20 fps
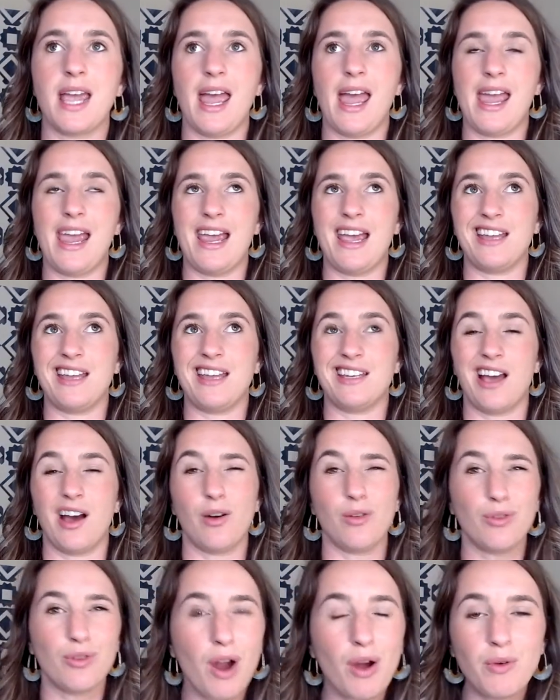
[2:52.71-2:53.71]
and
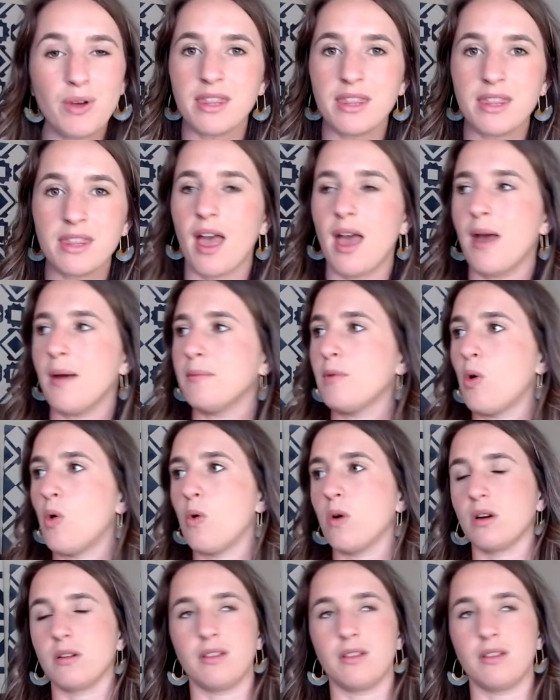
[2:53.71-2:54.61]
outgrowing them or